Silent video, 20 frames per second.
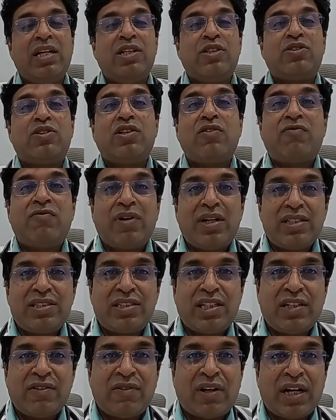So the
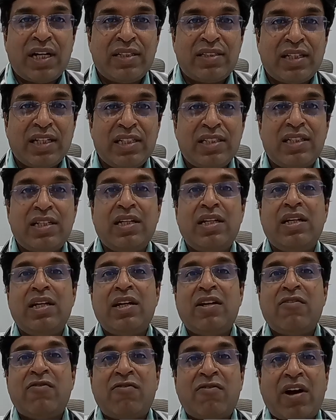first advice is
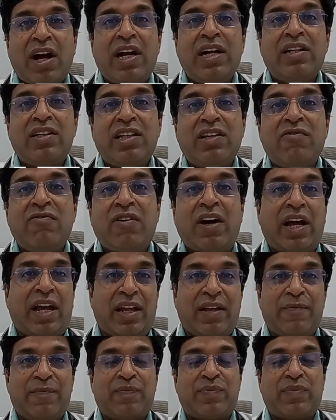find the
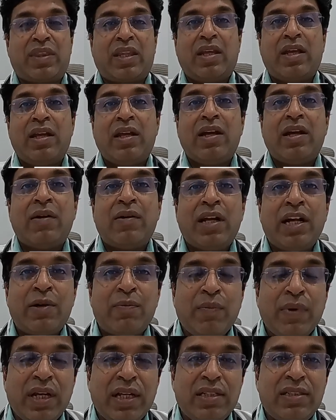why.
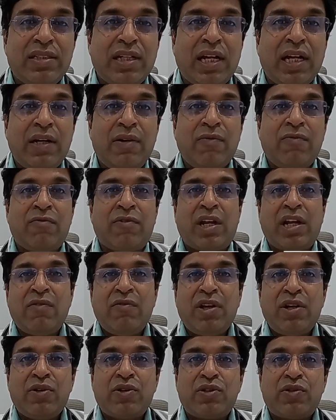It means that
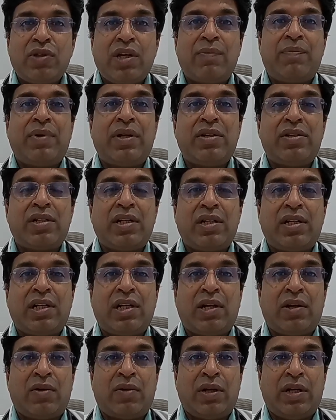whenever you see a patient in
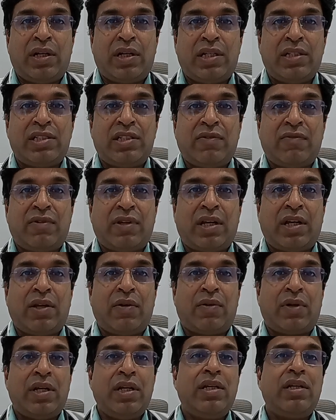your intensive care
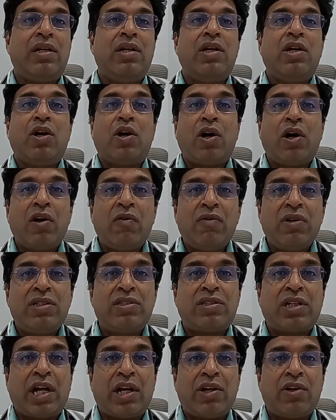unit, always
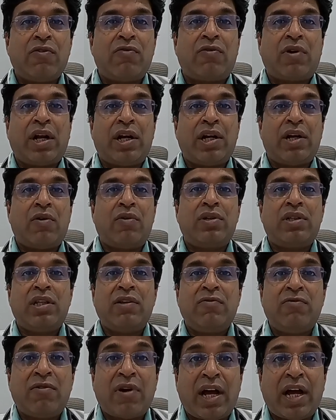try to find out
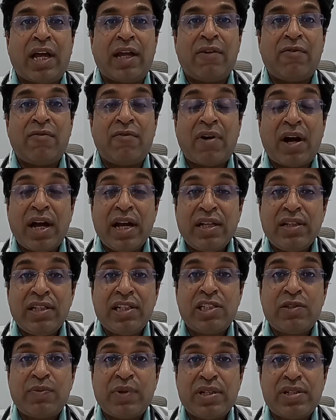the why. Why
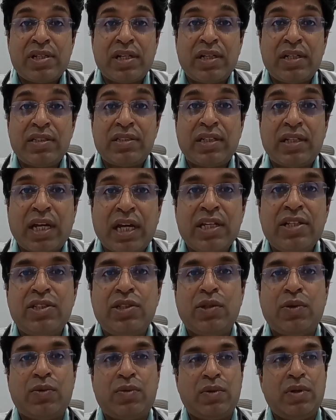this patient is in
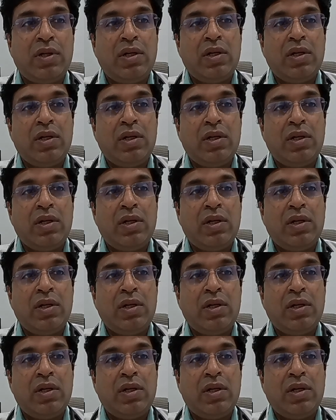ICU?